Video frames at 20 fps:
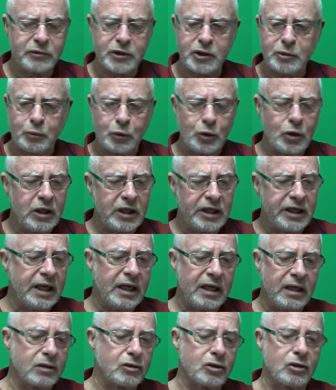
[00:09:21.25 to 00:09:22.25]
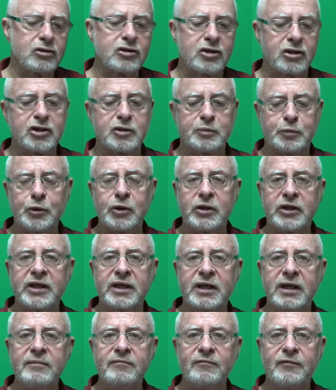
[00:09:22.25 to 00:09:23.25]
spur leading across the spur
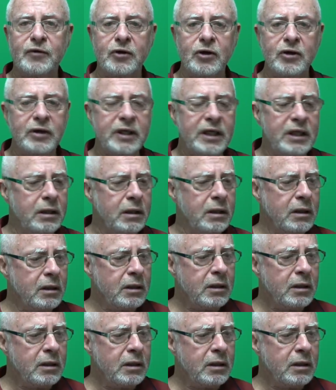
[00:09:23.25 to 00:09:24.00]
that I'm following.